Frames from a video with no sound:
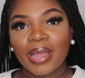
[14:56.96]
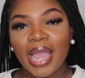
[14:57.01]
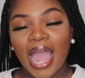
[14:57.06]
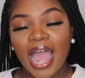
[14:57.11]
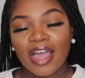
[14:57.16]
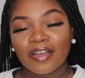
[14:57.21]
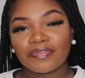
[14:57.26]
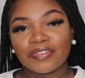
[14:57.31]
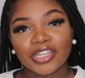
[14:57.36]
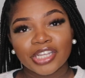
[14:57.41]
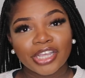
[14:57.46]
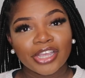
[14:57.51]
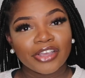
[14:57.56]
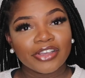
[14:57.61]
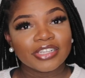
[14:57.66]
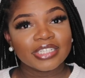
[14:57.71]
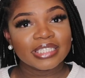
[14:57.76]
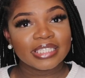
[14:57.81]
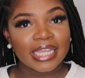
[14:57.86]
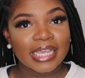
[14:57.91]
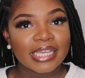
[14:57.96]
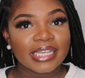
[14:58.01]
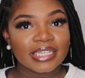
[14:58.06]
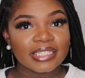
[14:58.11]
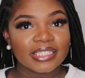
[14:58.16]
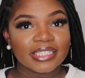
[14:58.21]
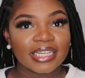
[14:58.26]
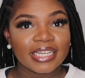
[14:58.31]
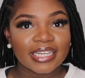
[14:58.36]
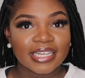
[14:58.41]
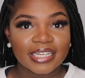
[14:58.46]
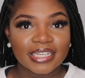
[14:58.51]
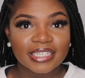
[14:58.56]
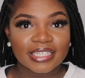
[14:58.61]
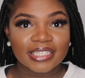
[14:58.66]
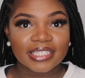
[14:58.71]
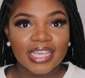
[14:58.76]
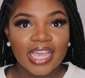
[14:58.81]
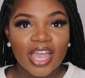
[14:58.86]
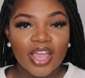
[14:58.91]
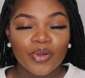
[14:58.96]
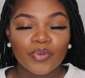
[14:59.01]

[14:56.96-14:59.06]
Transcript: aftercare stage is